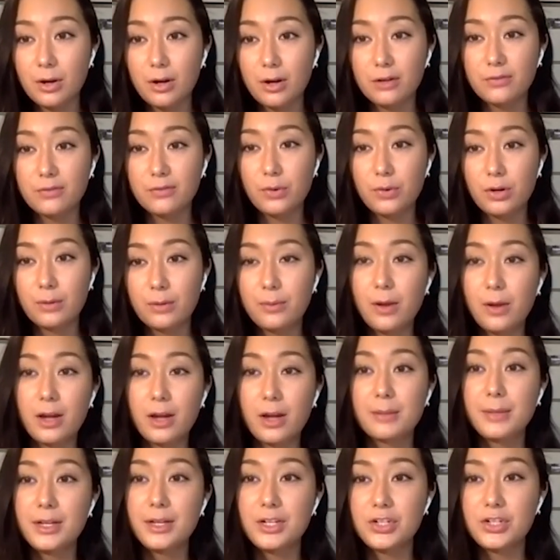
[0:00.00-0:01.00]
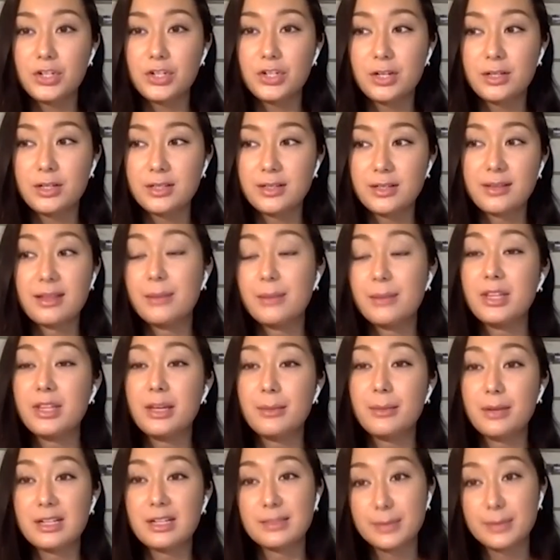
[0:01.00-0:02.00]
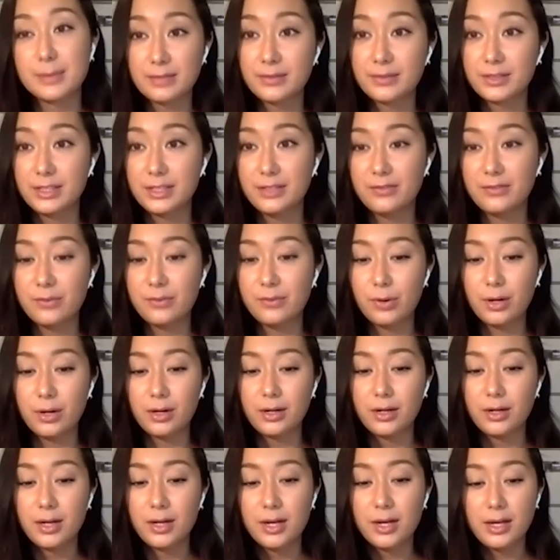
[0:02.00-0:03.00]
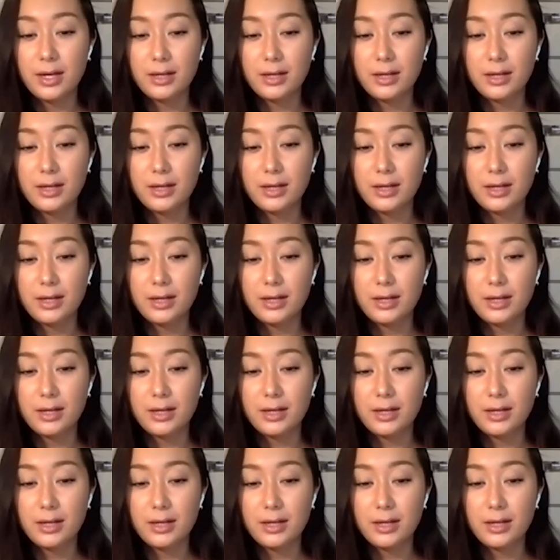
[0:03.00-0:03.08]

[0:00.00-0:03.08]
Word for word: are for product managers, and some of them are specifically for